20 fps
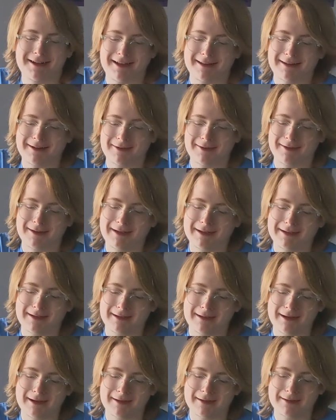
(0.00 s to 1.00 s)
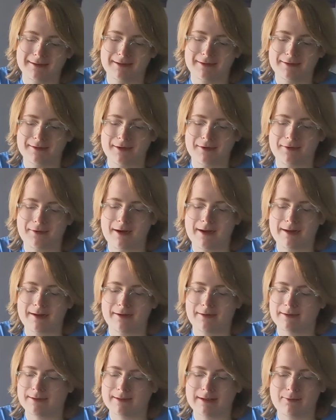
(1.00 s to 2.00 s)
And they were like, there's no Greg
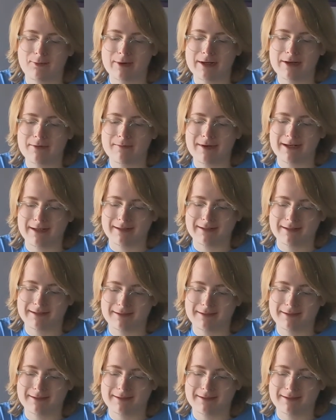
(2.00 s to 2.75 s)
here. And it's like, what do you mean?